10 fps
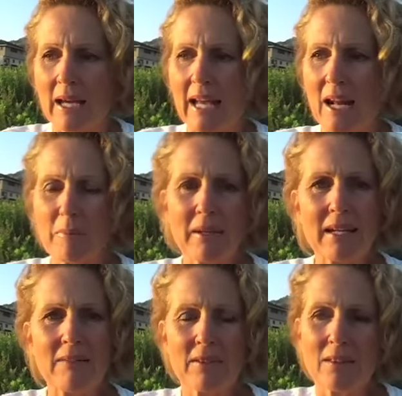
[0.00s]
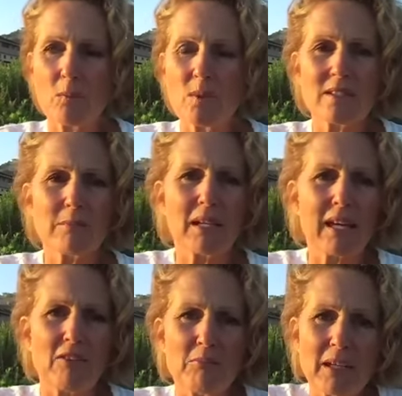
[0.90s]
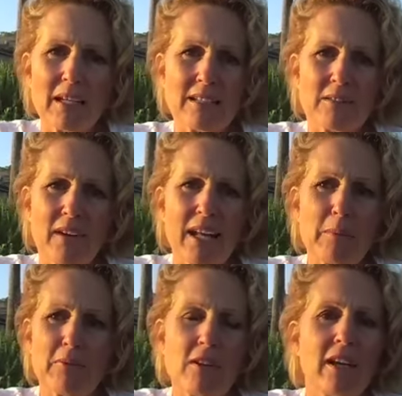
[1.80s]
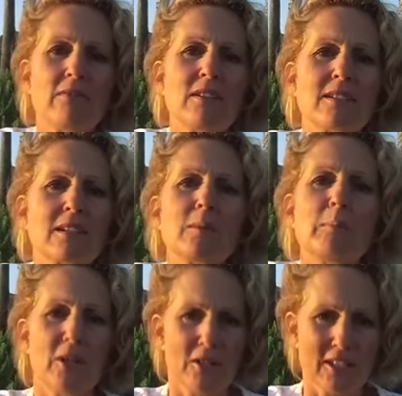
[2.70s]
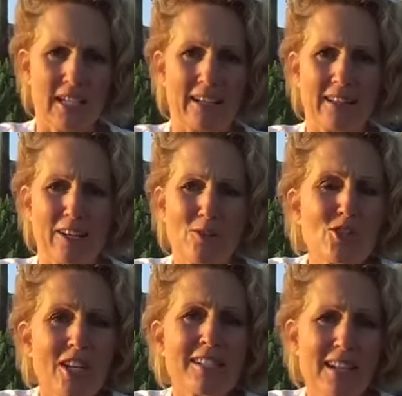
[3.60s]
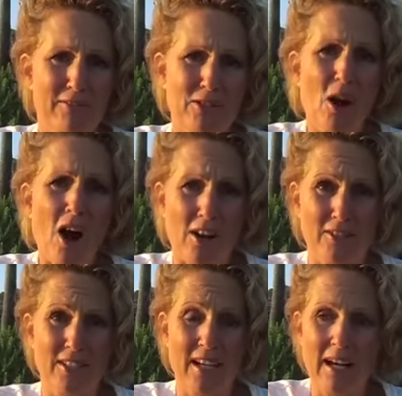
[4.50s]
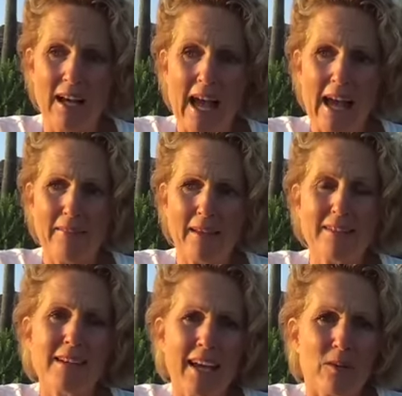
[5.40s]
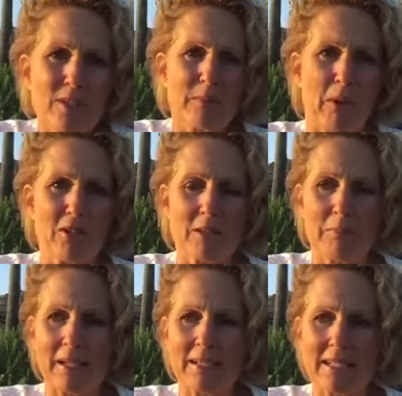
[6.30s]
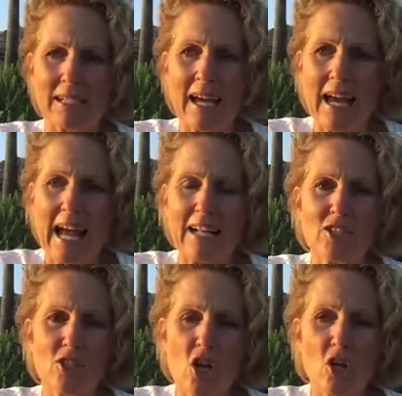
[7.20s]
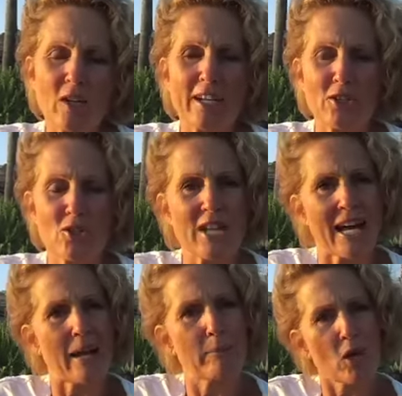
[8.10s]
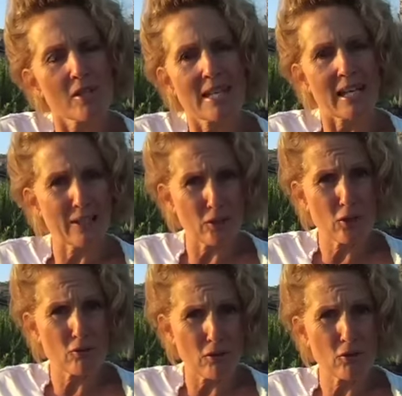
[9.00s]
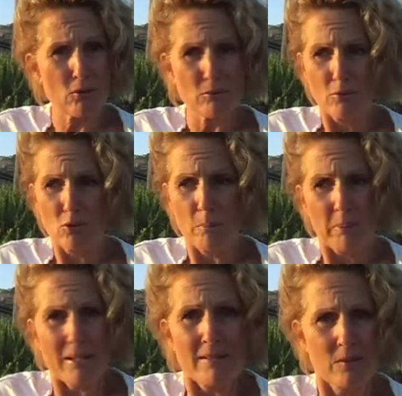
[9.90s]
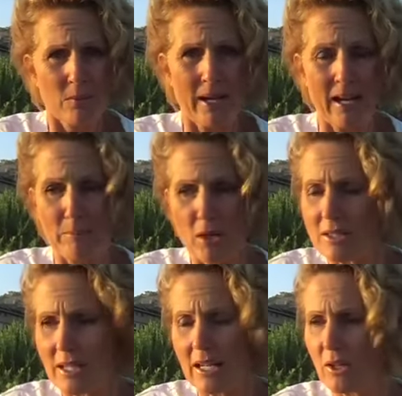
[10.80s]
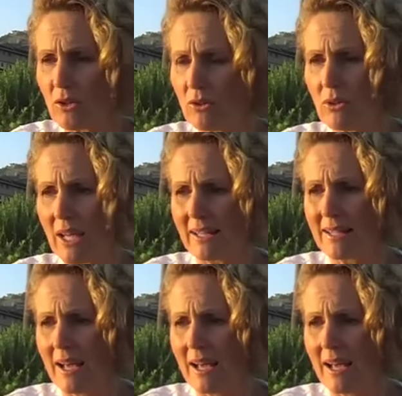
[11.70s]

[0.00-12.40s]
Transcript: And I believe that the wisdom He gave me is available for every single person out there. You just have to ask and then take responsibility and start looking at your diet. I'm not telling you to throw your, your pills away. I'm not telling you to do that.